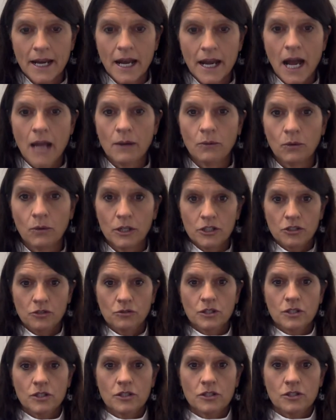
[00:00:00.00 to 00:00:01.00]
I want you
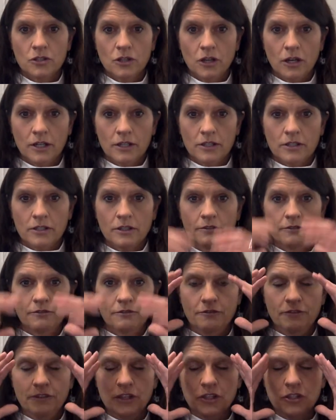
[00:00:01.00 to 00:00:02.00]
to start
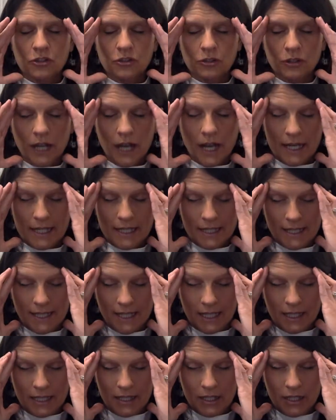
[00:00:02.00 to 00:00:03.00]

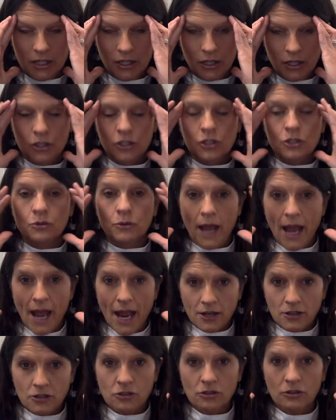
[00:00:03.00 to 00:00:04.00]
visualizing you
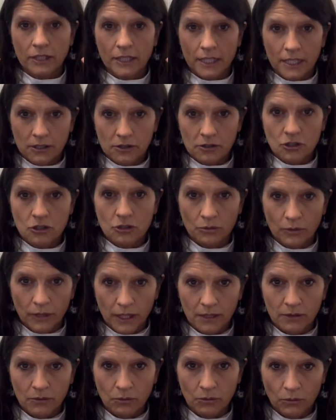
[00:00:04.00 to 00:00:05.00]
actually
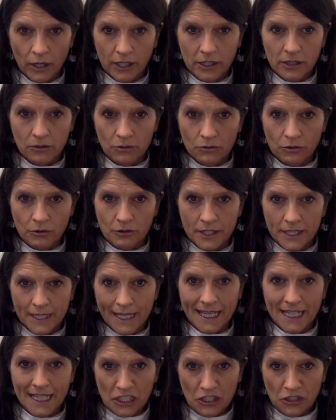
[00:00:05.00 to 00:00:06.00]
doing what you're
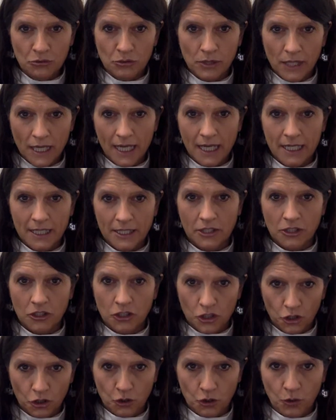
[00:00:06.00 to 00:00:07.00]
saying you can't
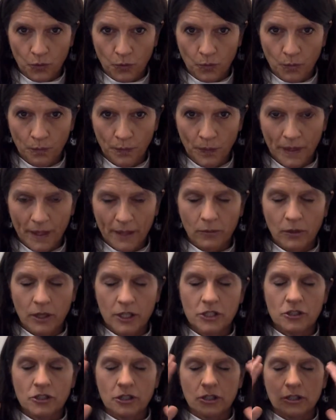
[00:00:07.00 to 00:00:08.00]
do. I
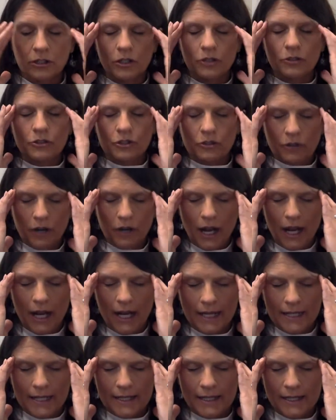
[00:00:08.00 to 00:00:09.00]
want you to close your
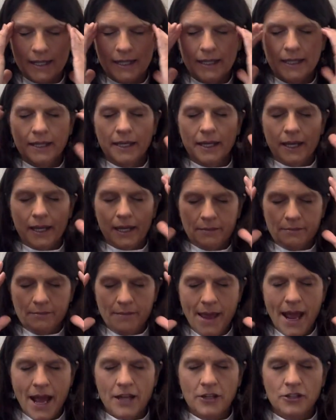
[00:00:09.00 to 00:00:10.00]
eyes and
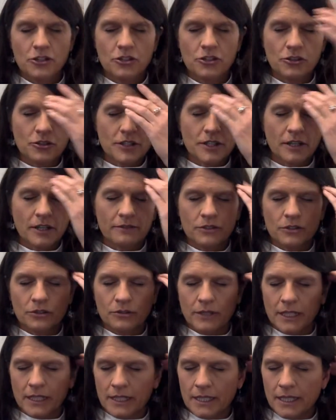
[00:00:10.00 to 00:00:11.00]
imagine yourself
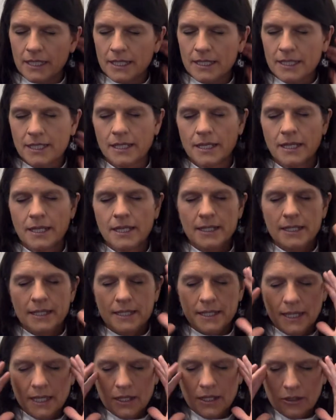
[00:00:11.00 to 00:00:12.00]
doing this.
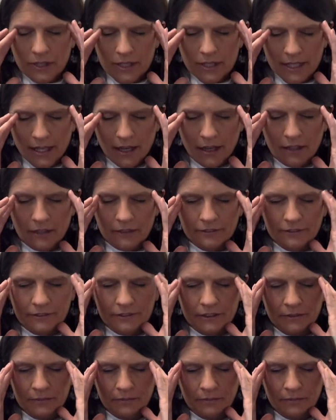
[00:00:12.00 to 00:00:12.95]
See yourself